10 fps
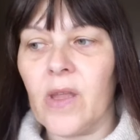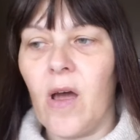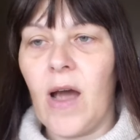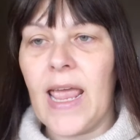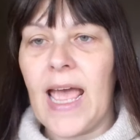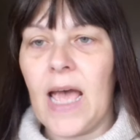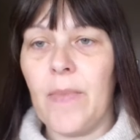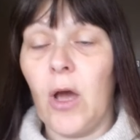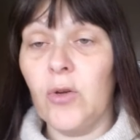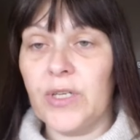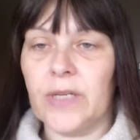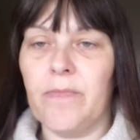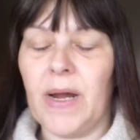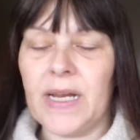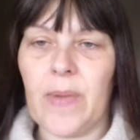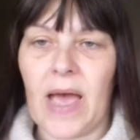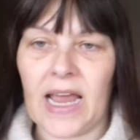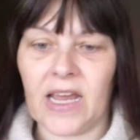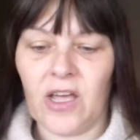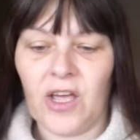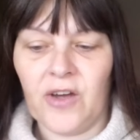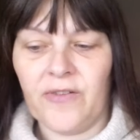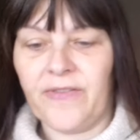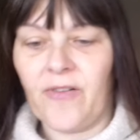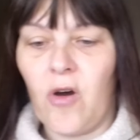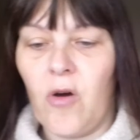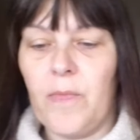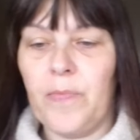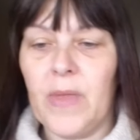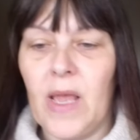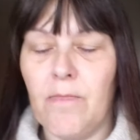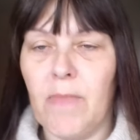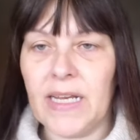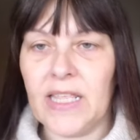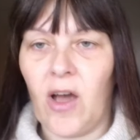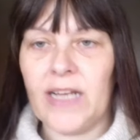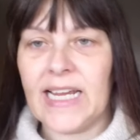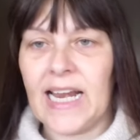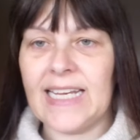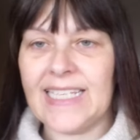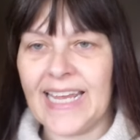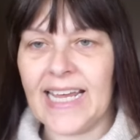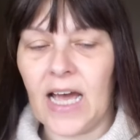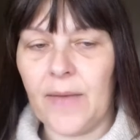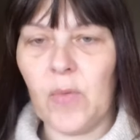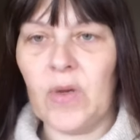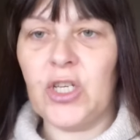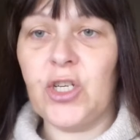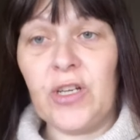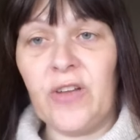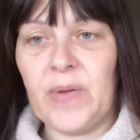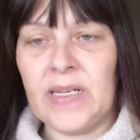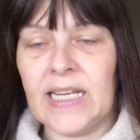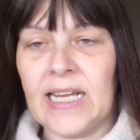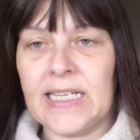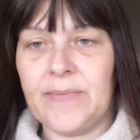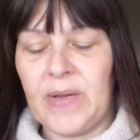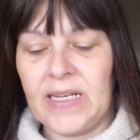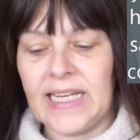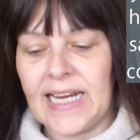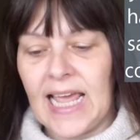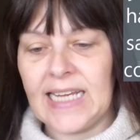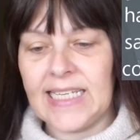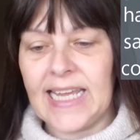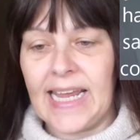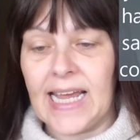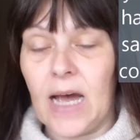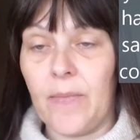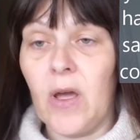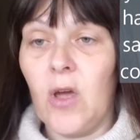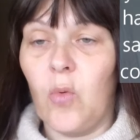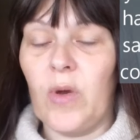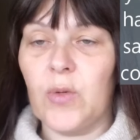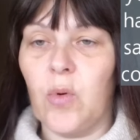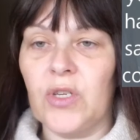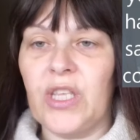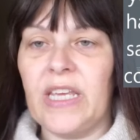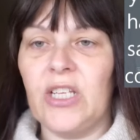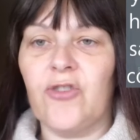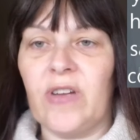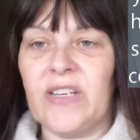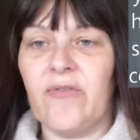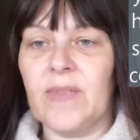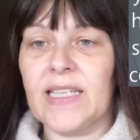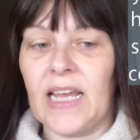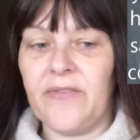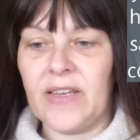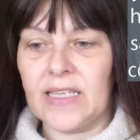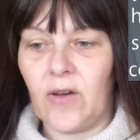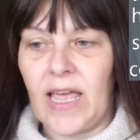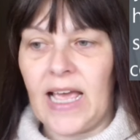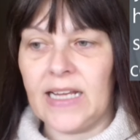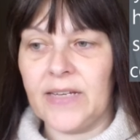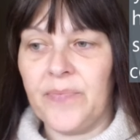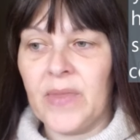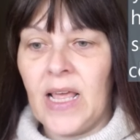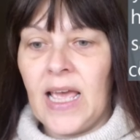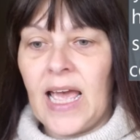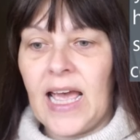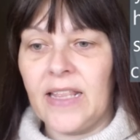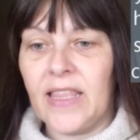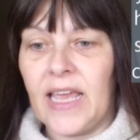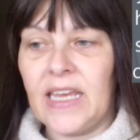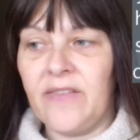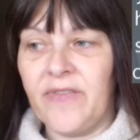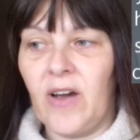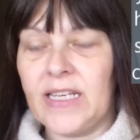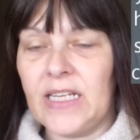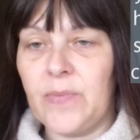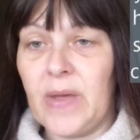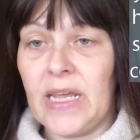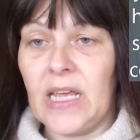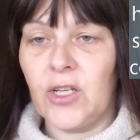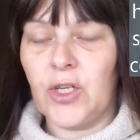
I am owed some money back from money that I declared as income, which shouldn't have been declared as income, which was the interest from savings I had. And they invited me